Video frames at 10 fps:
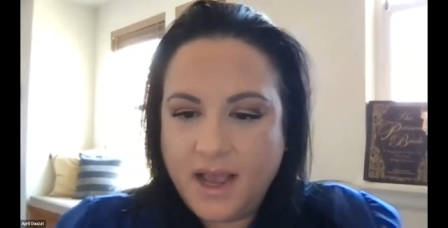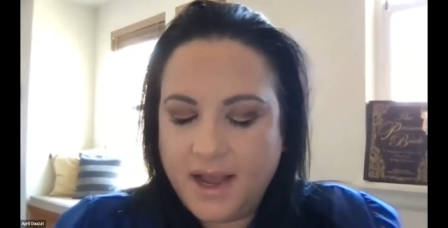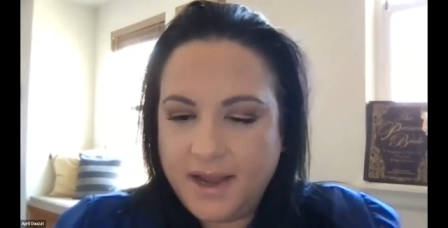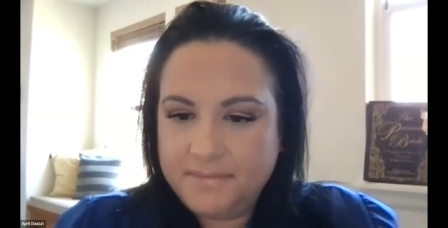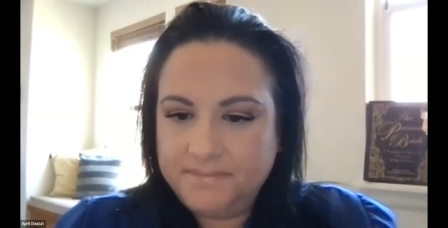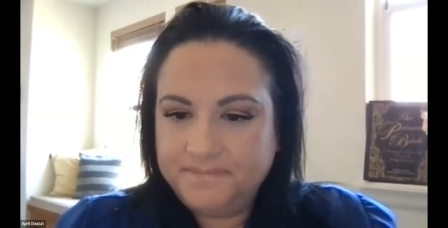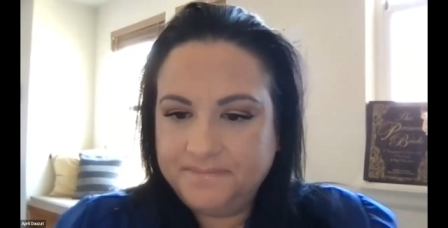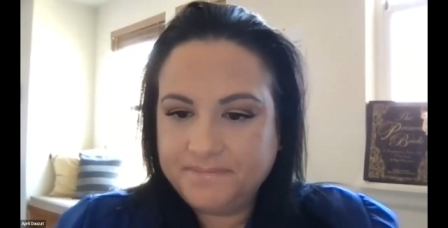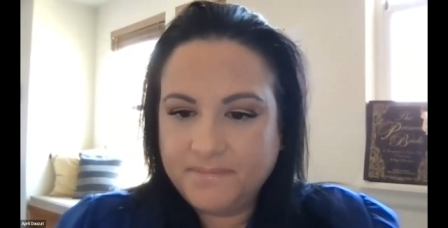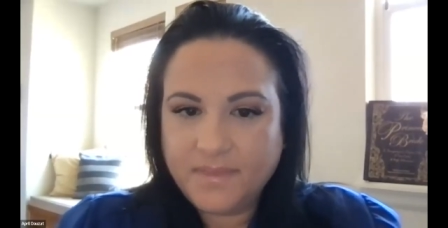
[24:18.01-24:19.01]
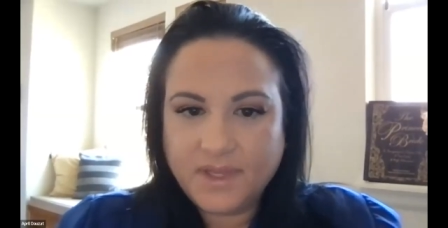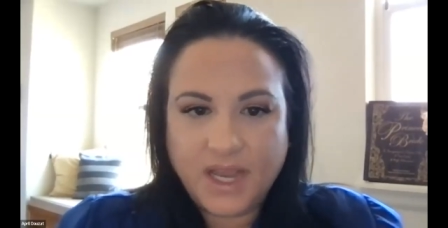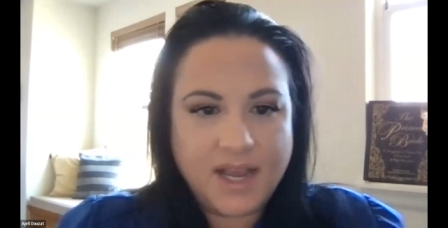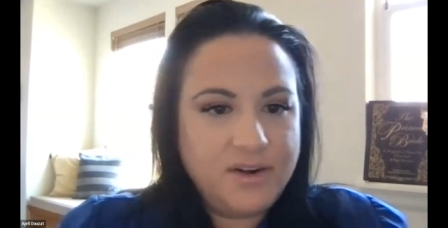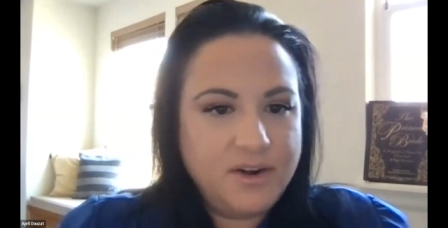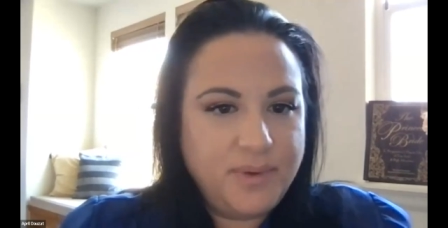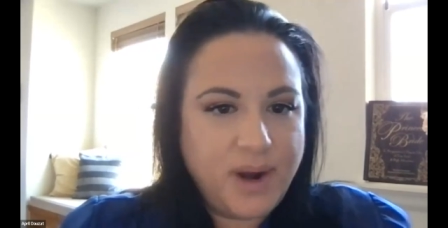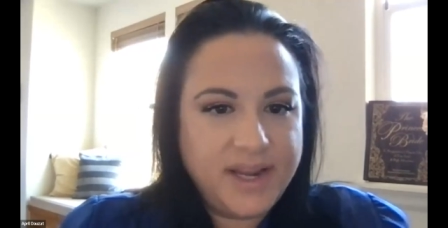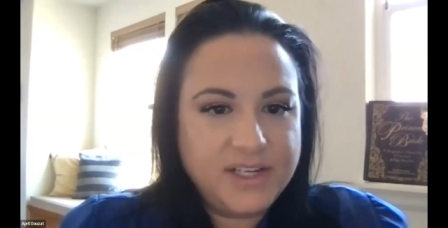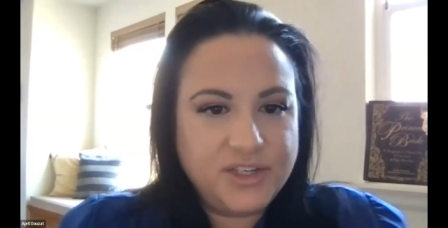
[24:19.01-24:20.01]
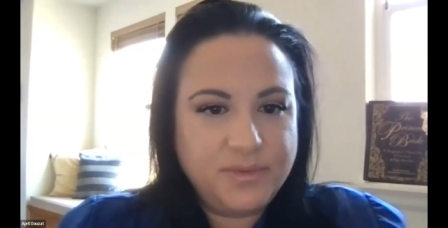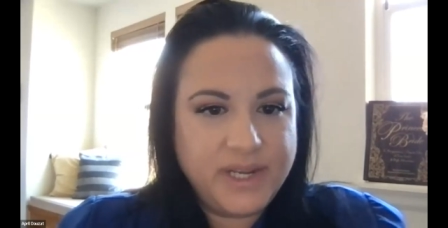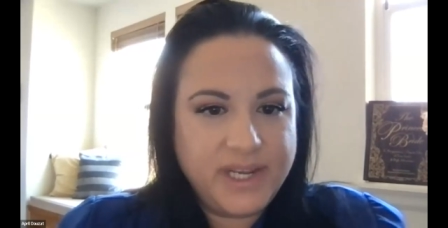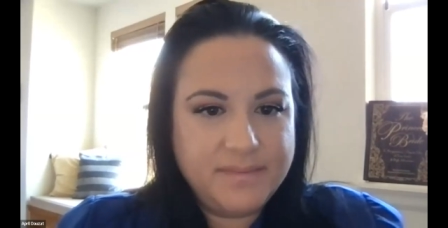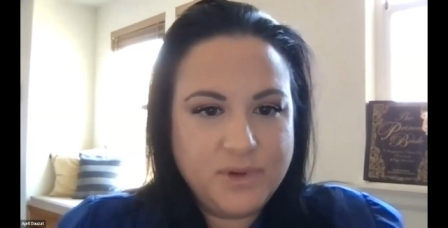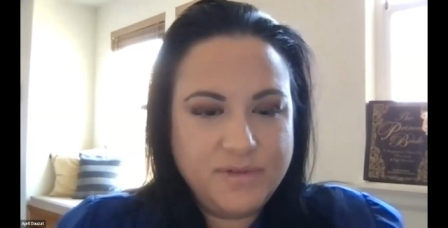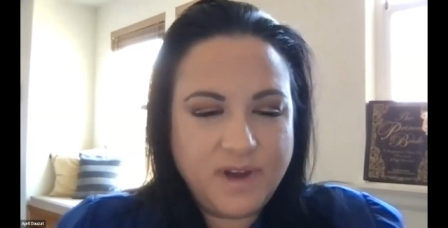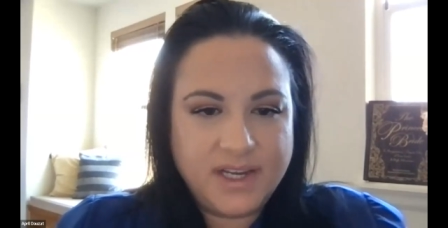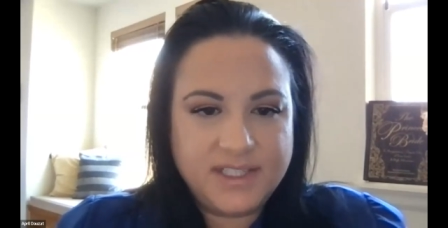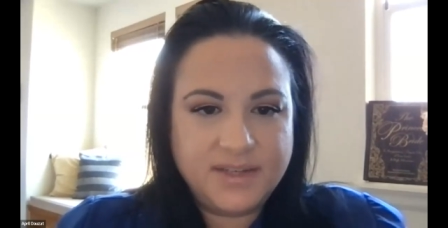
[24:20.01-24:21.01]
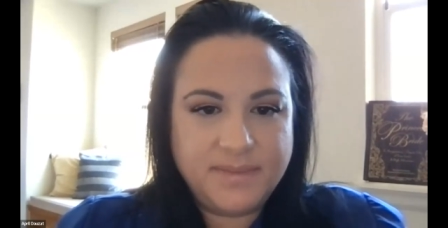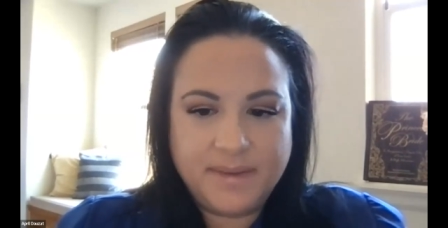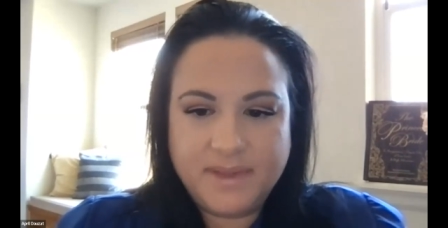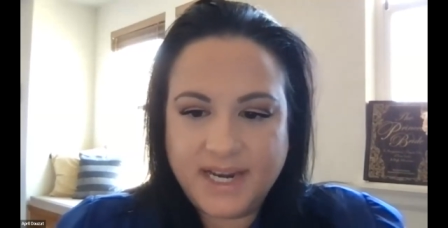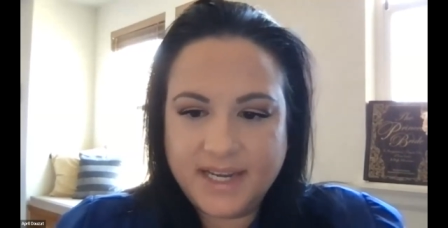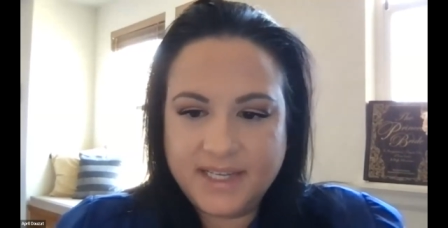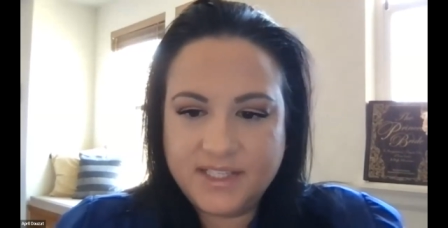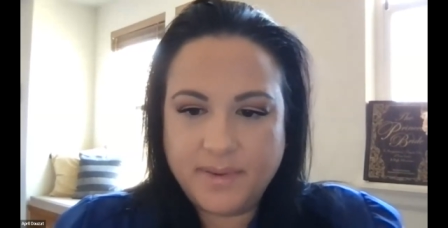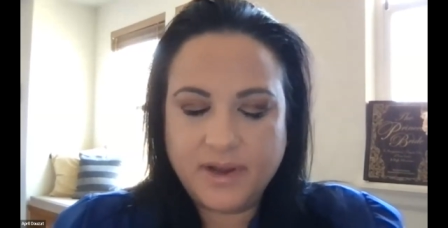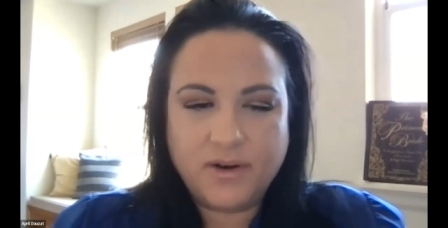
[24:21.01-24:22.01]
I don't know, Brian, should we move on to maybe the next topic,